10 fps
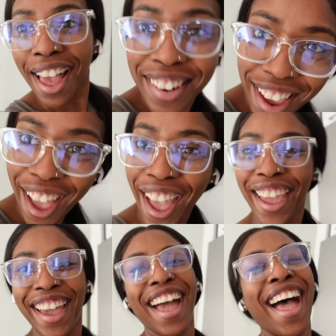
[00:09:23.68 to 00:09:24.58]

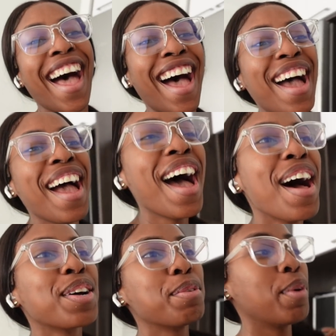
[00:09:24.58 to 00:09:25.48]
ne.
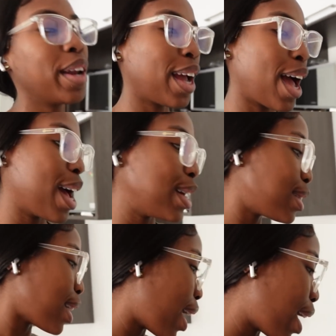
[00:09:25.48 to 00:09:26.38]
Good morning, guys.